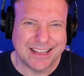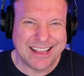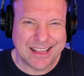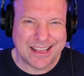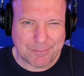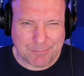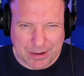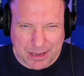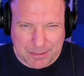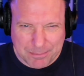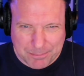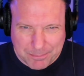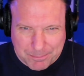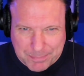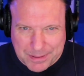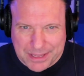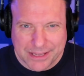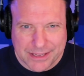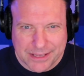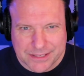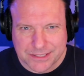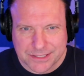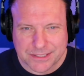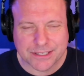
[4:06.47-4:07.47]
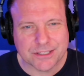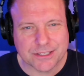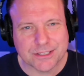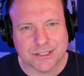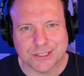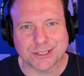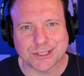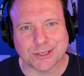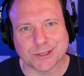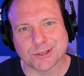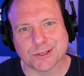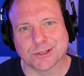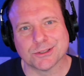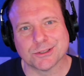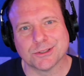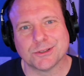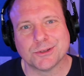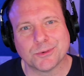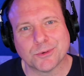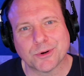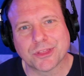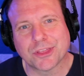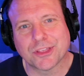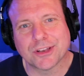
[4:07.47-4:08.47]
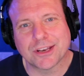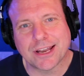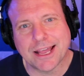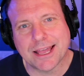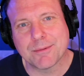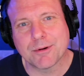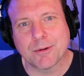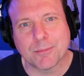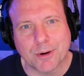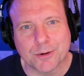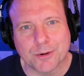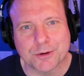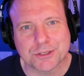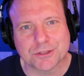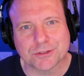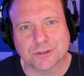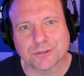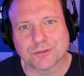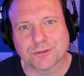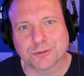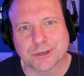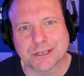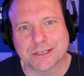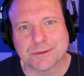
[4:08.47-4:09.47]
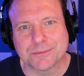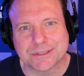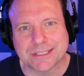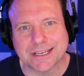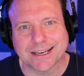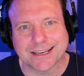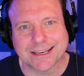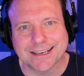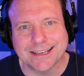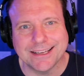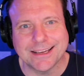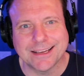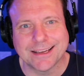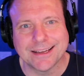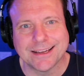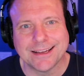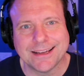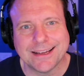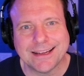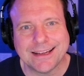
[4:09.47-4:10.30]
My biggest concern with the name emotional freedom technique